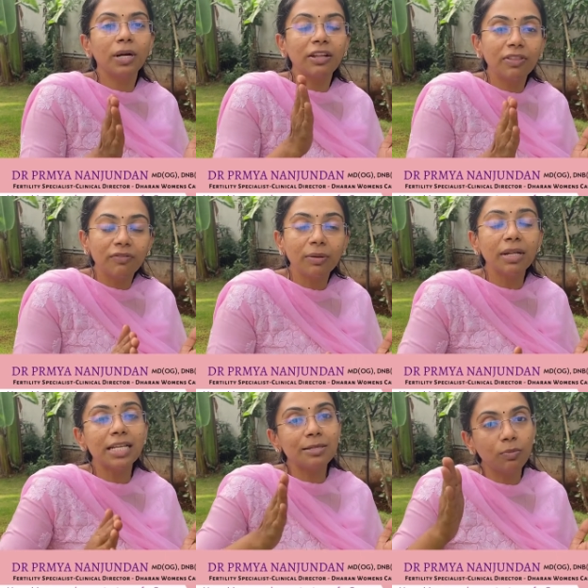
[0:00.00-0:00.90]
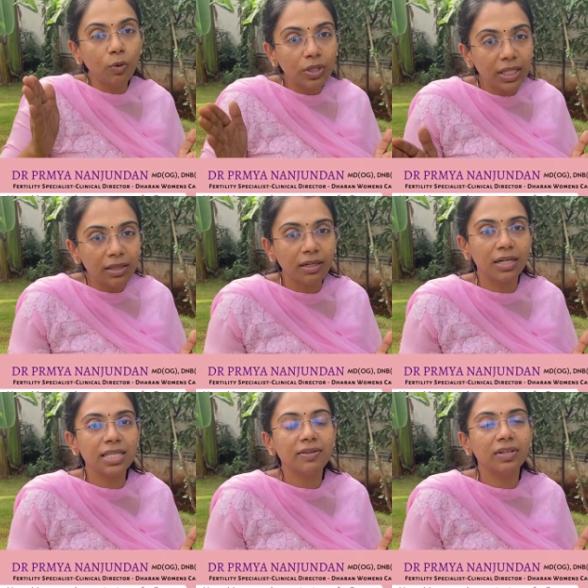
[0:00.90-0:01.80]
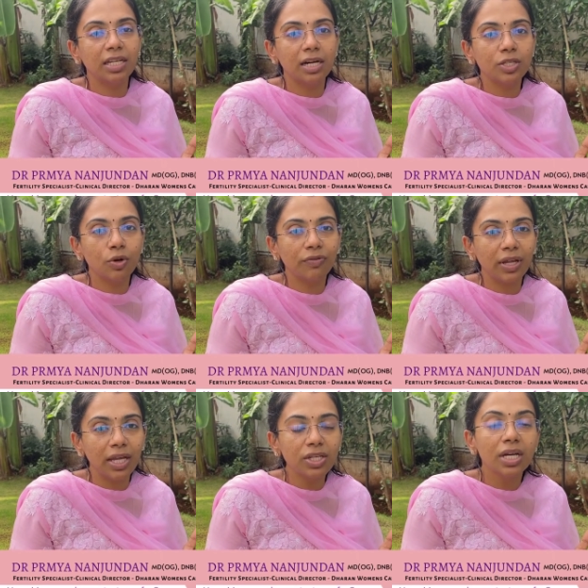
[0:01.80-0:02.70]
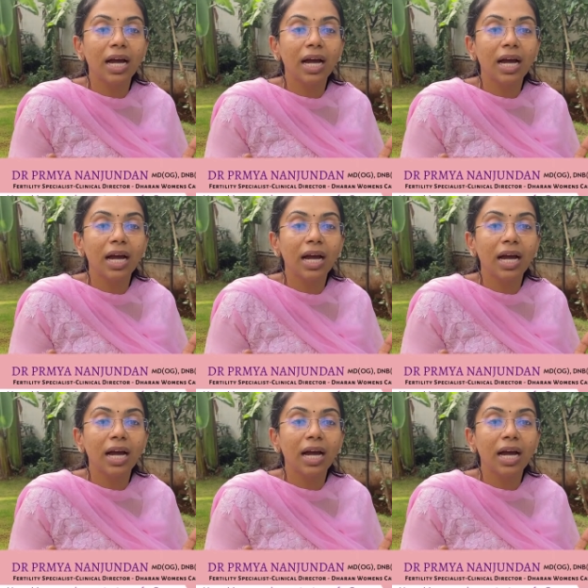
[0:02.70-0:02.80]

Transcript: but if the woman is more than 37 years of age